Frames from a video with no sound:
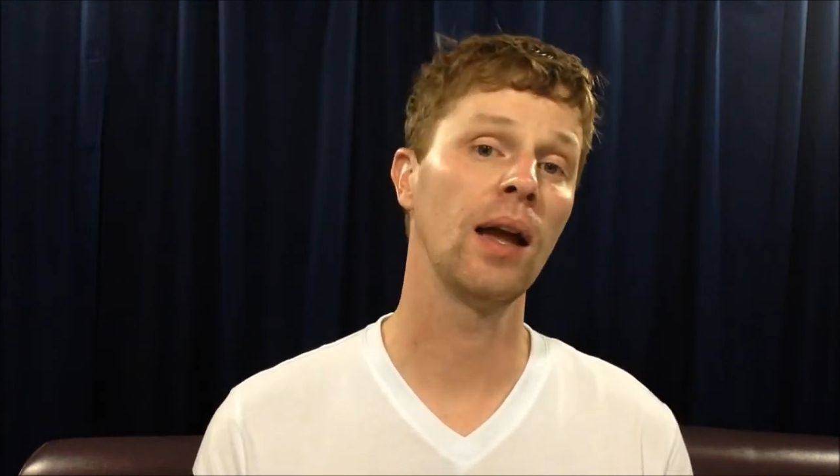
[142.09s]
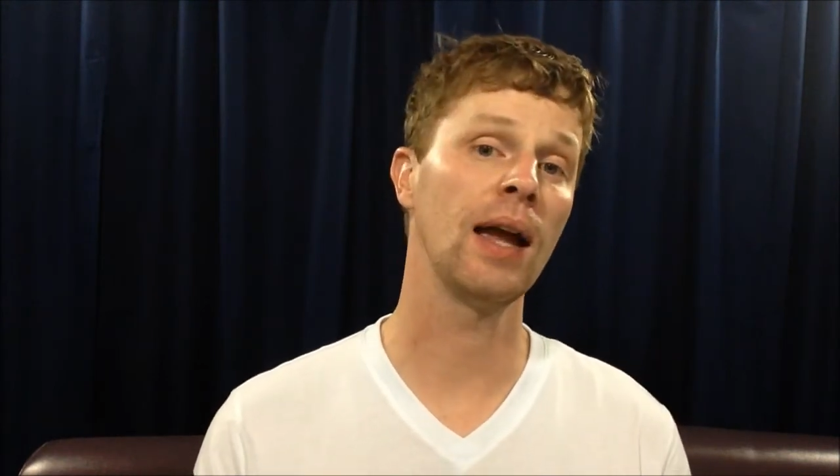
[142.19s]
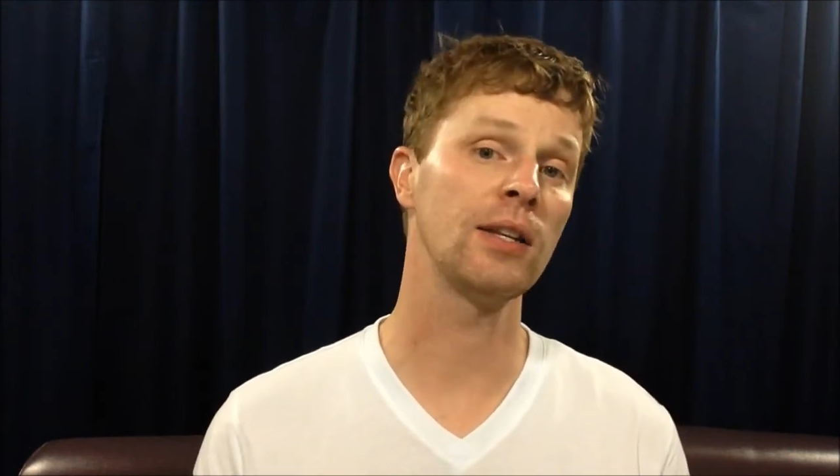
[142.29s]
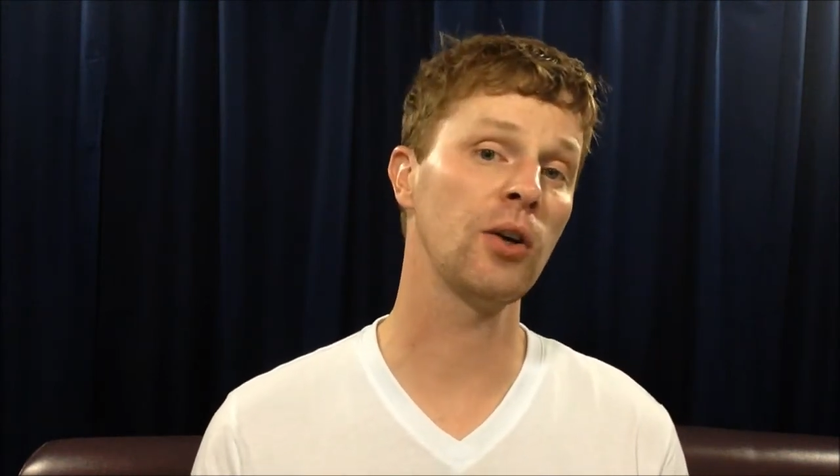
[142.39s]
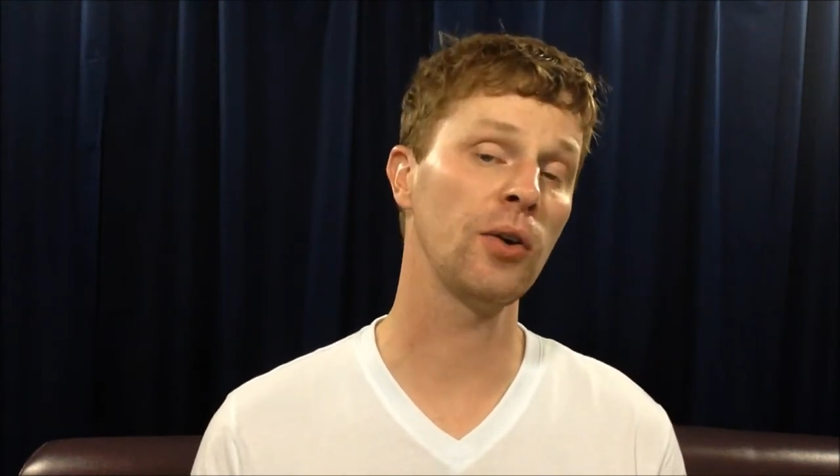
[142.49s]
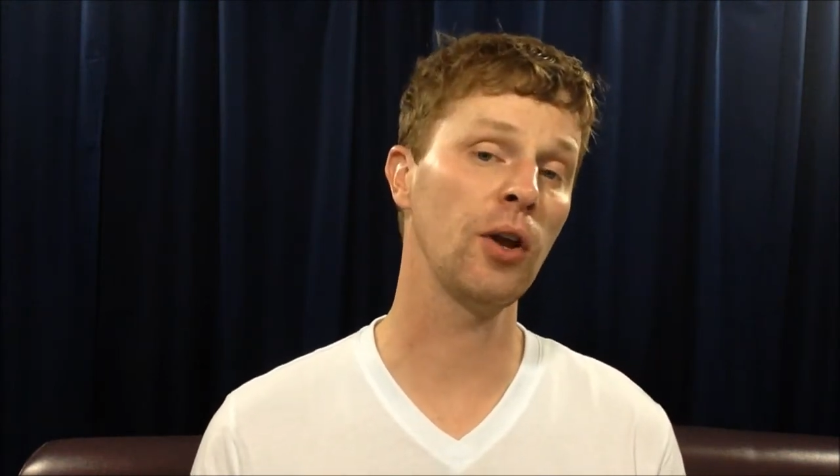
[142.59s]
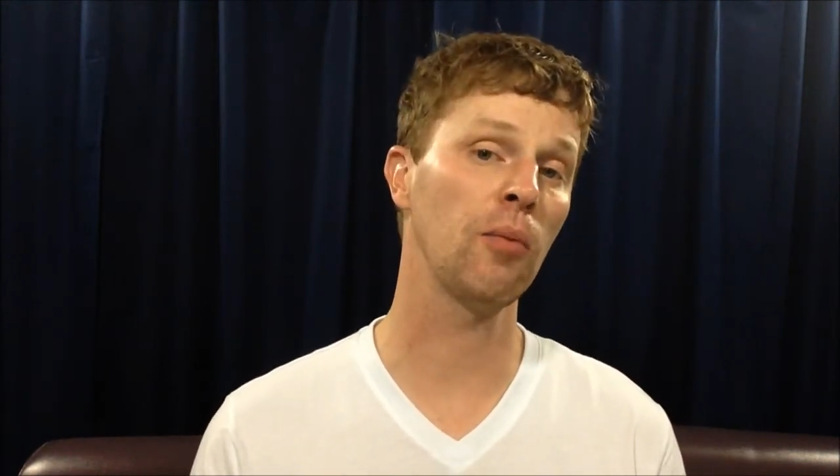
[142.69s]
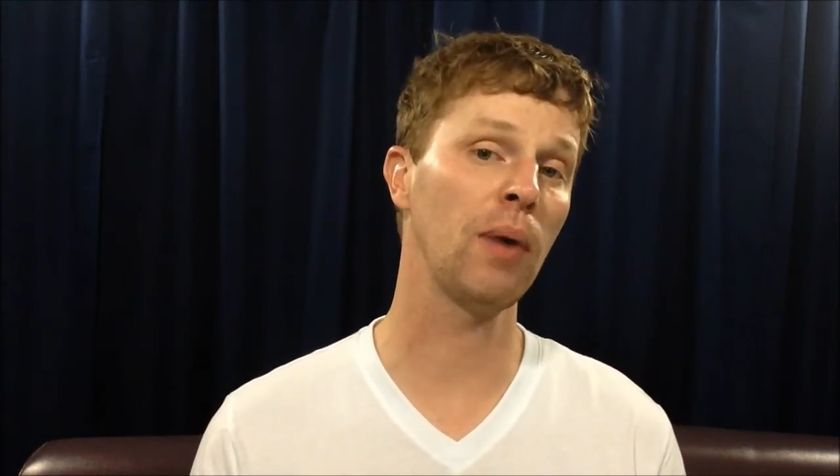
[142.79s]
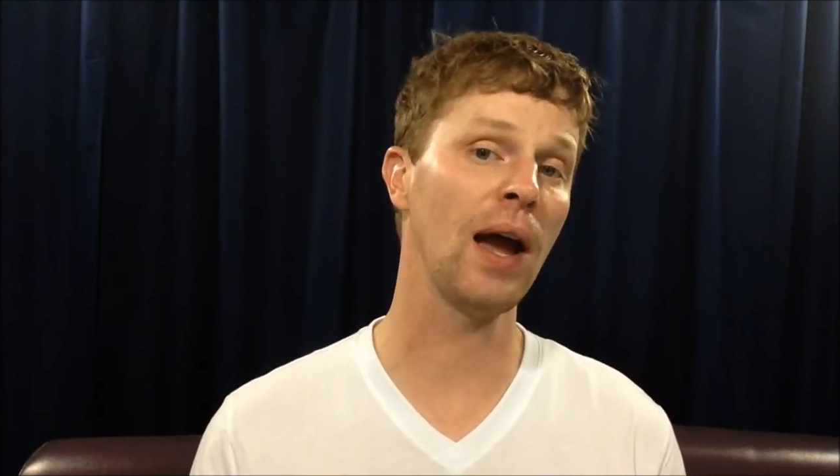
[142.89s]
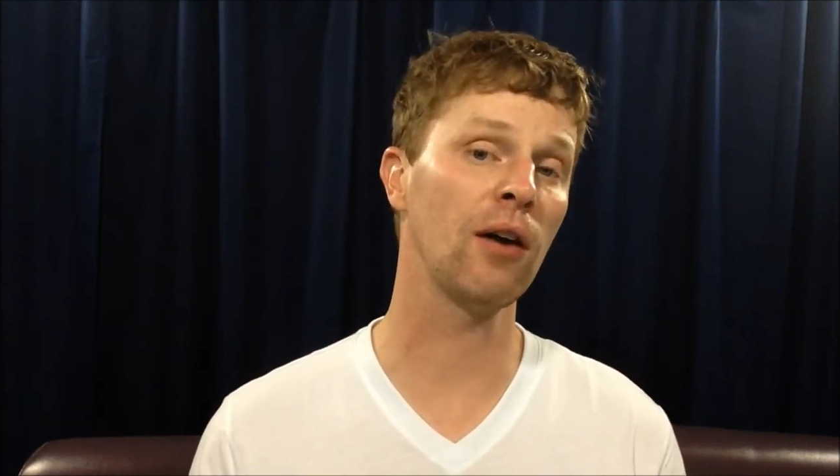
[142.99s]
Antonio
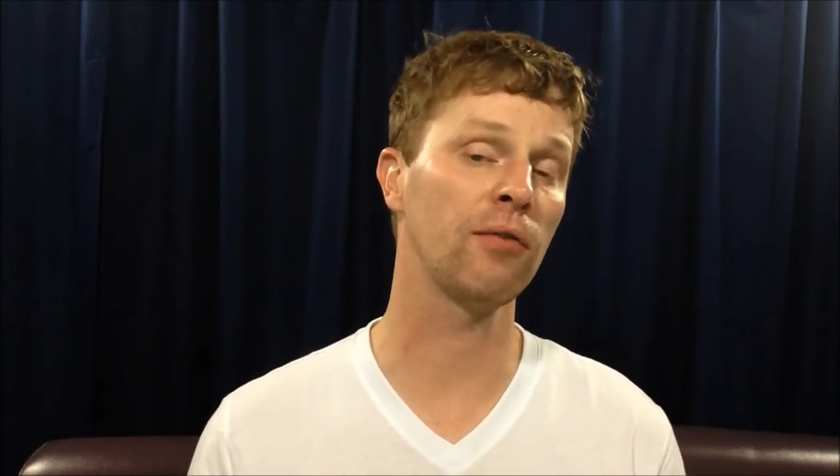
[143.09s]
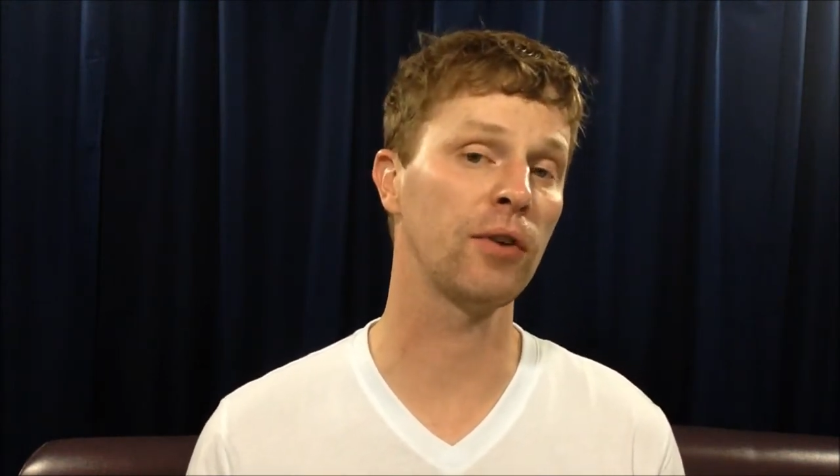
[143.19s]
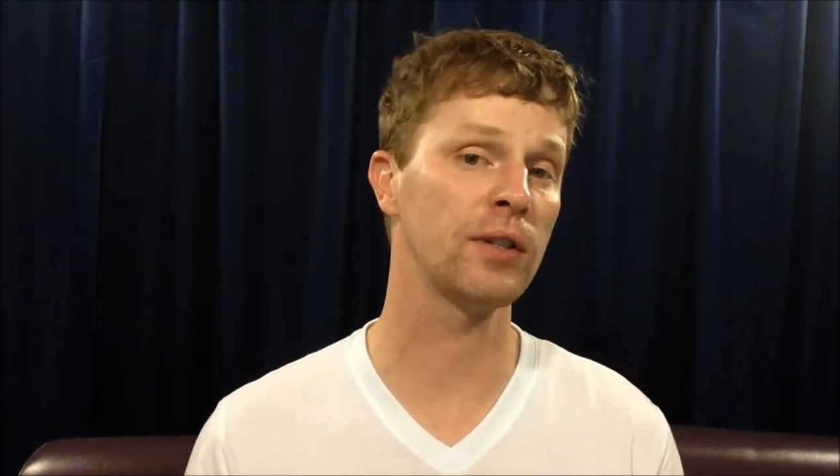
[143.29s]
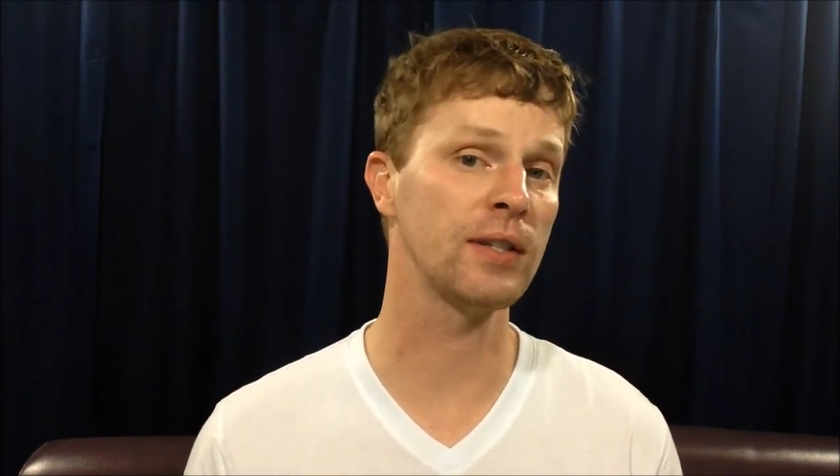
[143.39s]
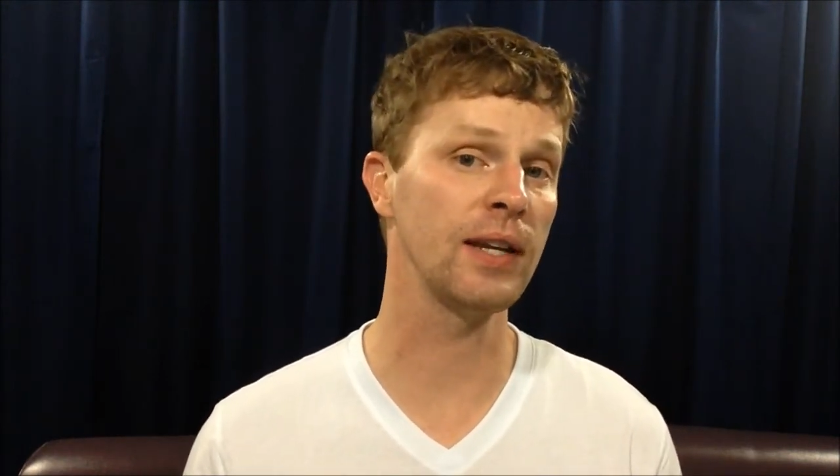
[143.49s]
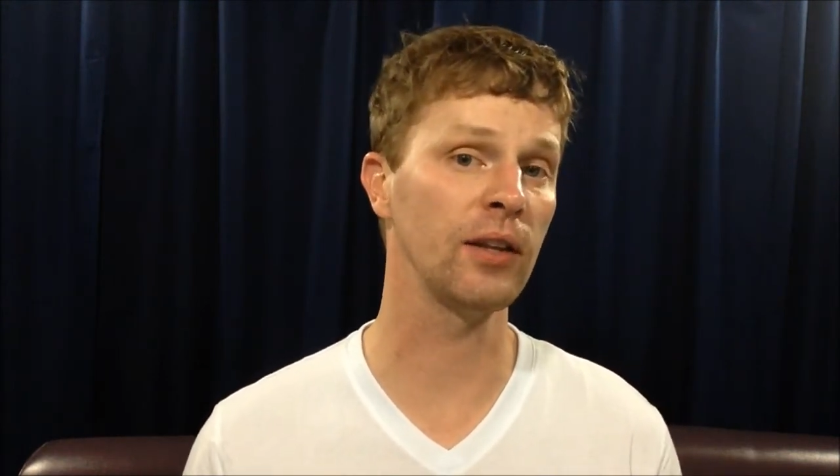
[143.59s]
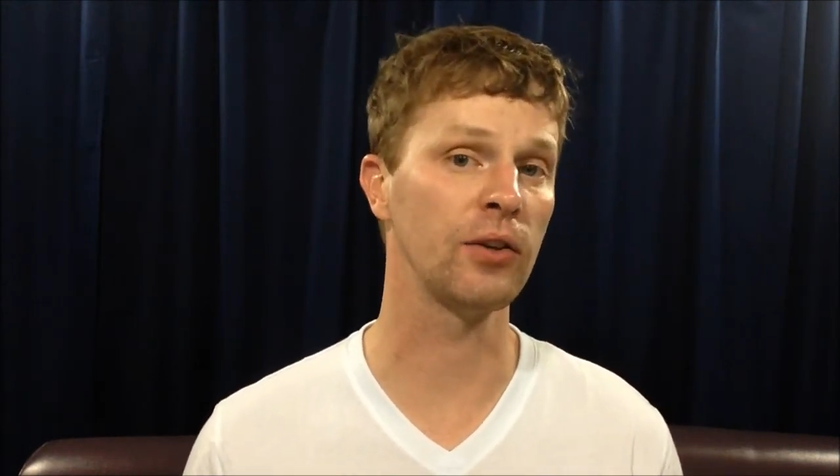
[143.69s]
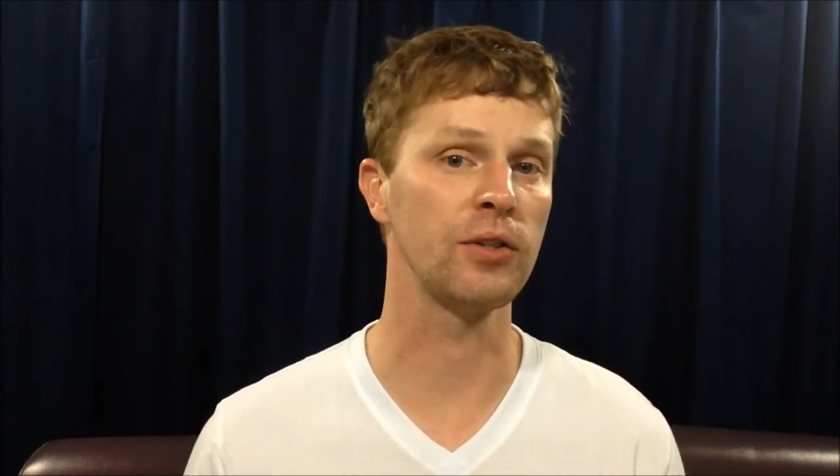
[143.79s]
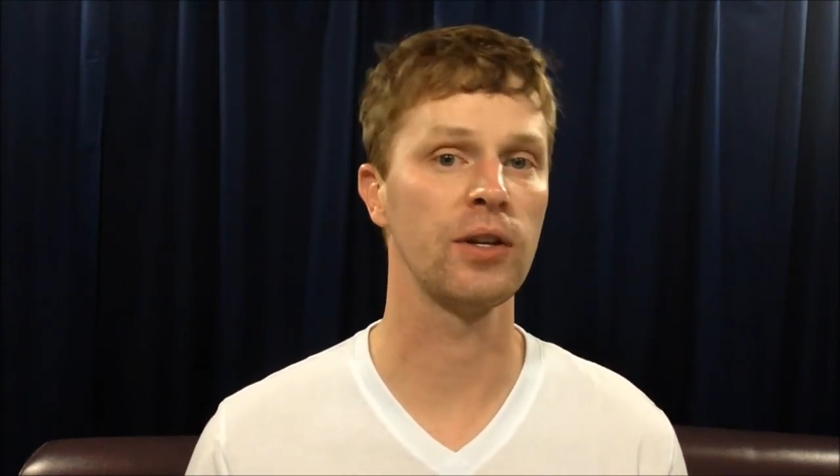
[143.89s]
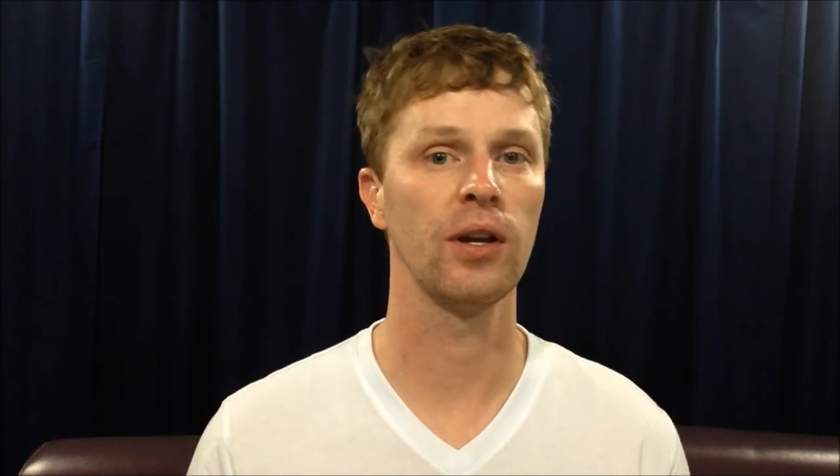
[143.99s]
Brown for the
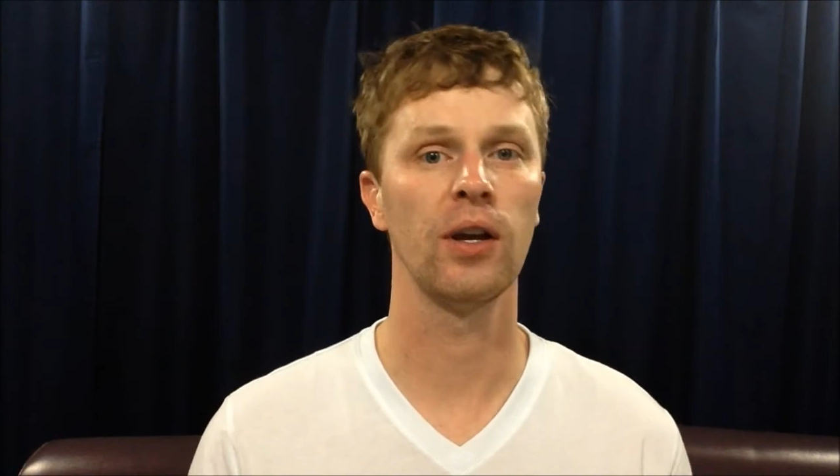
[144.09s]
Steelers,